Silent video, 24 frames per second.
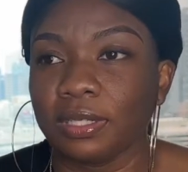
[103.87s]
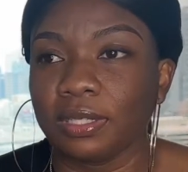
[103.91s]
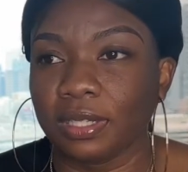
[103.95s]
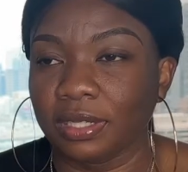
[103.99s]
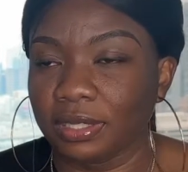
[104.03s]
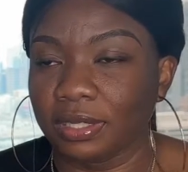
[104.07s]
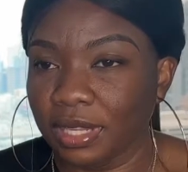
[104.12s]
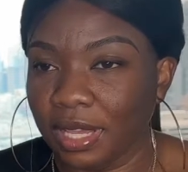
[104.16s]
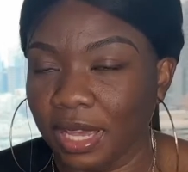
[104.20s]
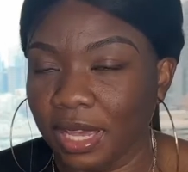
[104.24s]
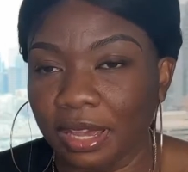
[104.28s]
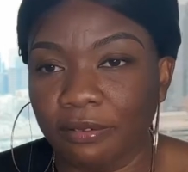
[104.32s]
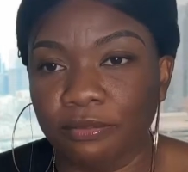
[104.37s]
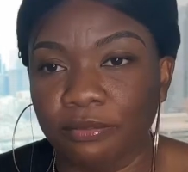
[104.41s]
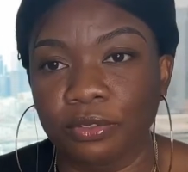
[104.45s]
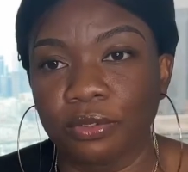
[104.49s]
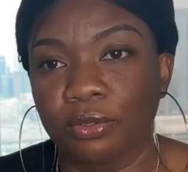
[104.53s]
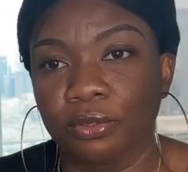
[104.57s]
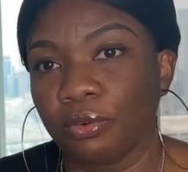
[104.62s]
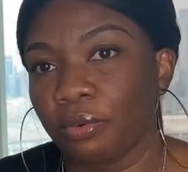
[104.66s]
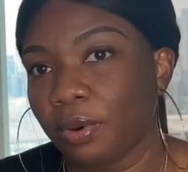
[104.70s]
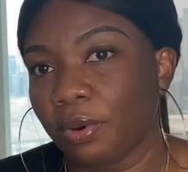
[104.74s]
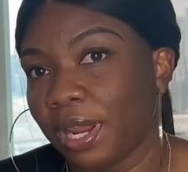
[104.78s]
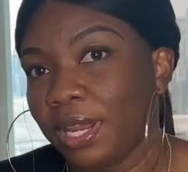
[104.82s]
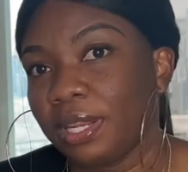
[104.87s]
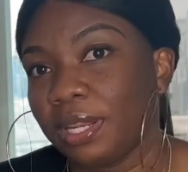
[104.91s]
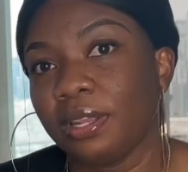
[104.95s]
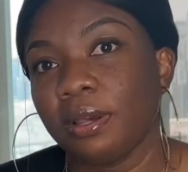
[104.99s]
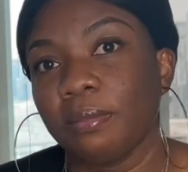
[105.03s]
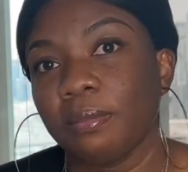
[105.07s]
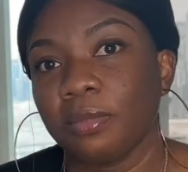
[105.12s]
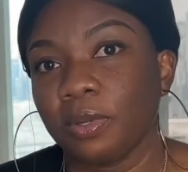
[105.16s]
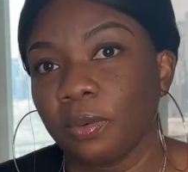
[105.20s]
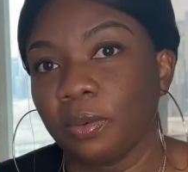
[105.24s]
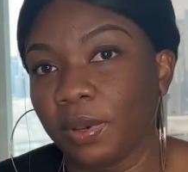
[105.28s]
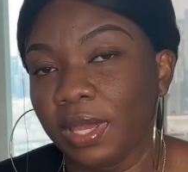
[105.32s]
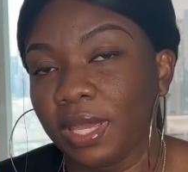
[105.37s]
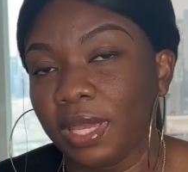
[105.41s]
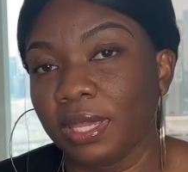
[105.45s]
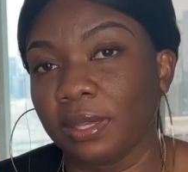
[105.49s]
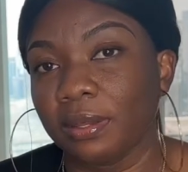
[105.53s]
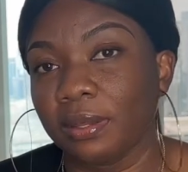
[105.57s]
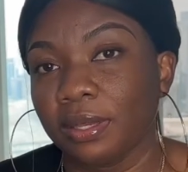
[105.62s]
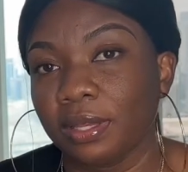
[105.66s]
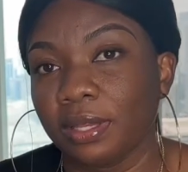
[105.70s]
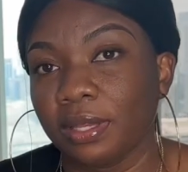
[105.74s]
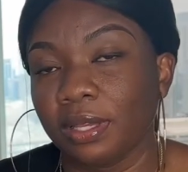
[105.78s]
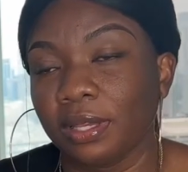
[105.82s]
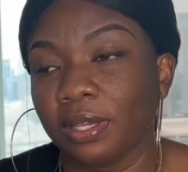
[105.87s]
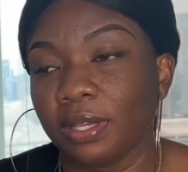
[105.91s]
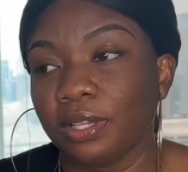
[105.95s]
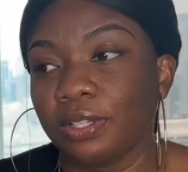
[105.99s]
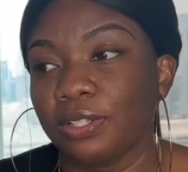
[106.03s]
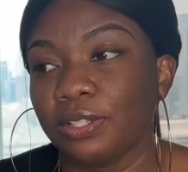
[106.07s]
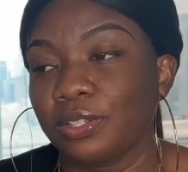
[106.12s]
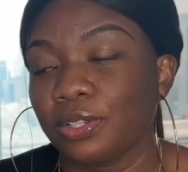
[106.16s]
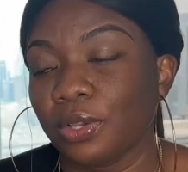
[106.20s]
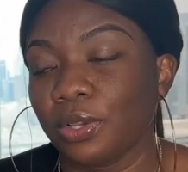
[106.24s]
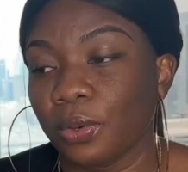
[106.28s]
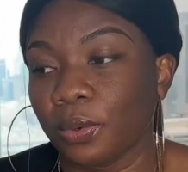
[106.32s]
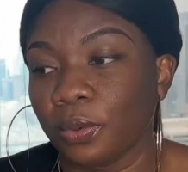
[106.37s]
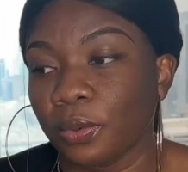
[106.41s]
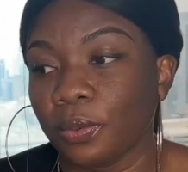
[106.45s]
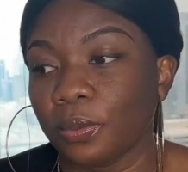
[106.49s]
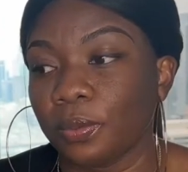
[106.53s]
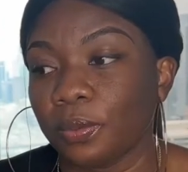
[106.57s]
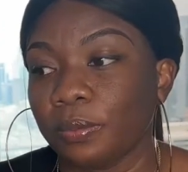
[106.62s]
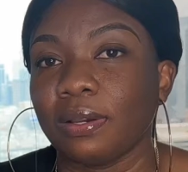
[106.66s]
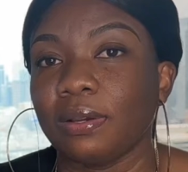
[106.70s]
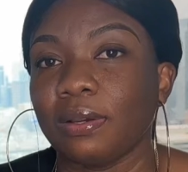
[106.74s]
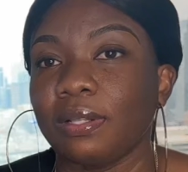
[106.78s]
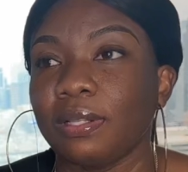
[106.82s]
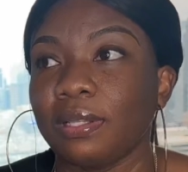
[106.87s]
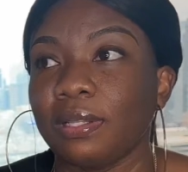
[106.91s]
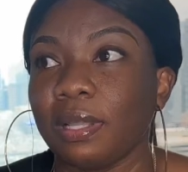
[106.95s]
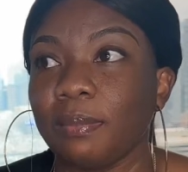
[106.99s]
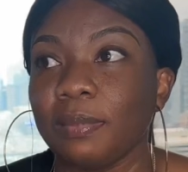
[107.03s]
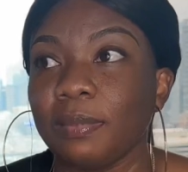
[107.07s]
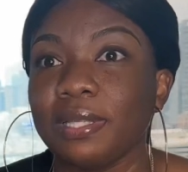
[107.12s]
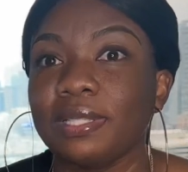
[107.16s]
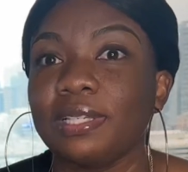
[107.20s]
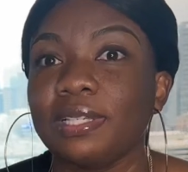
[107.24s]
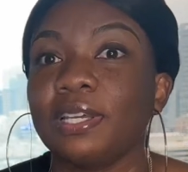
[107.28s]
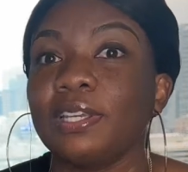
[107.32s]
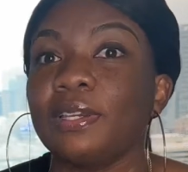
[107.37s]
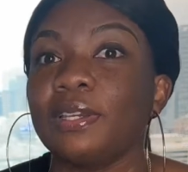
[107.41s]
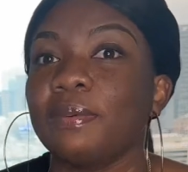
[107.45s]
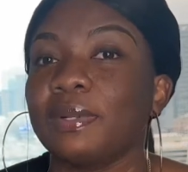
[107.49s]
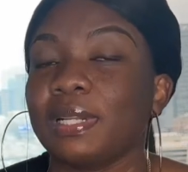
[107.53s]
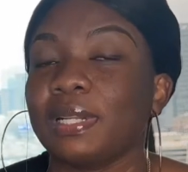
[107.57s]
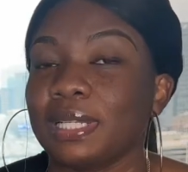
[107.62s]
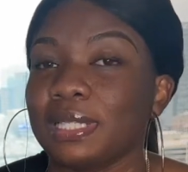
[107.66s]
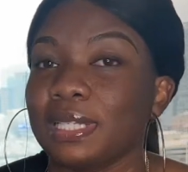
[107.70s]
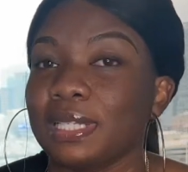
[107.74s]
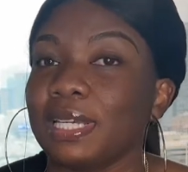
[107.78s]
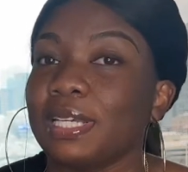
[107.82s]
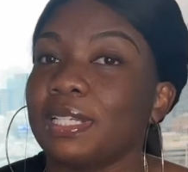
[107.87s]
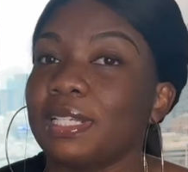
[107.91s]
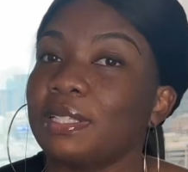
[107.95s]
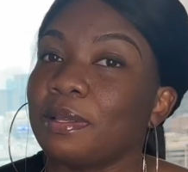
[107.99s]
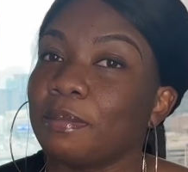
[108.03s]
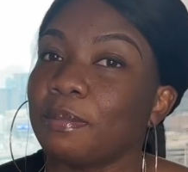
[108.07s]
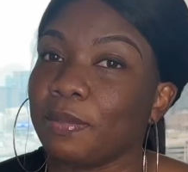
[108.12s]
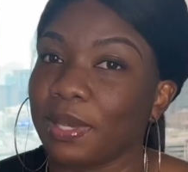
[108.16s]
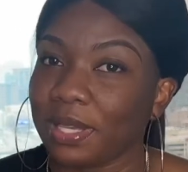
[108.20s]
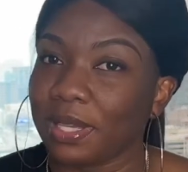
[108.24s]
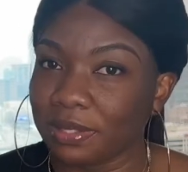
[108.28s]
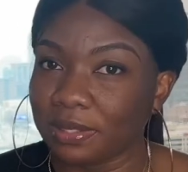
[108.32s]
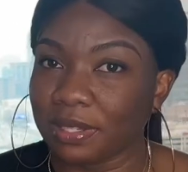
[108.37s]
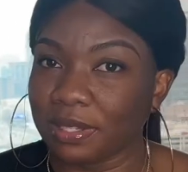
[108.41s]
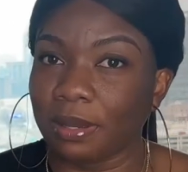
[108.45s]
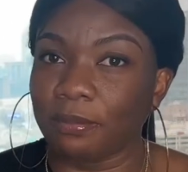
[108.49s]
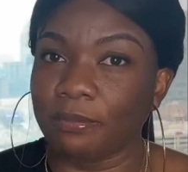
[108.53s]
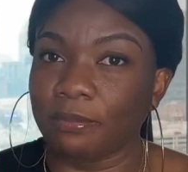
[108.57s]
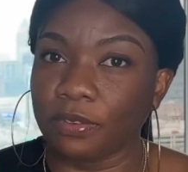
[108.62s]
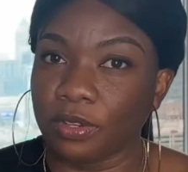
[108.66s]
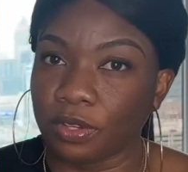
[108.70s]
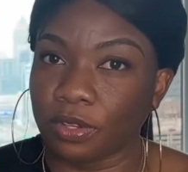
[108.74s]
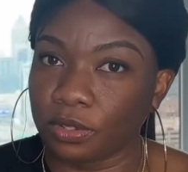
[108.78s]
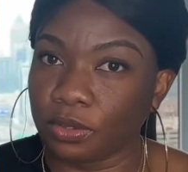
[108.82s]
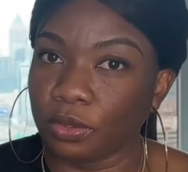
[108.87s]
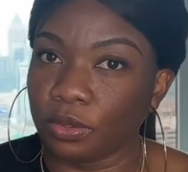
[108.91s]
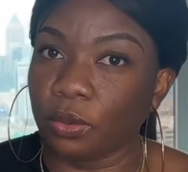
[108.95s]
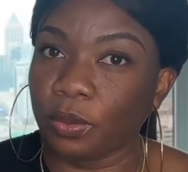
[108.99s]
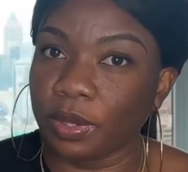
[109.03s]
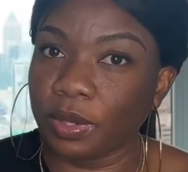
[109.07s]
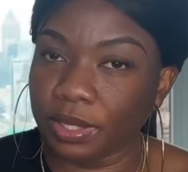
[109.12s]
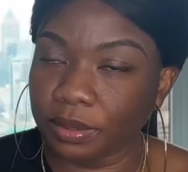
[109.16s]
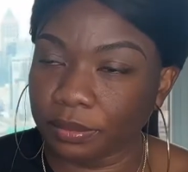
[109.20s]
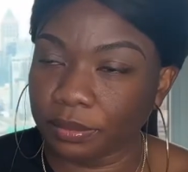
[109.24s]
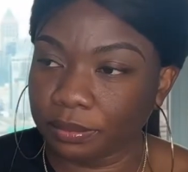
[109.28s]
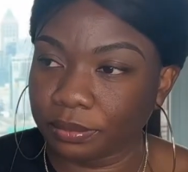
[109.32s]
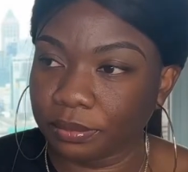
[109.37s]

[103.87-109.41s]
they have to grind up the way. So let me tell you when I think is the best time for you to quit.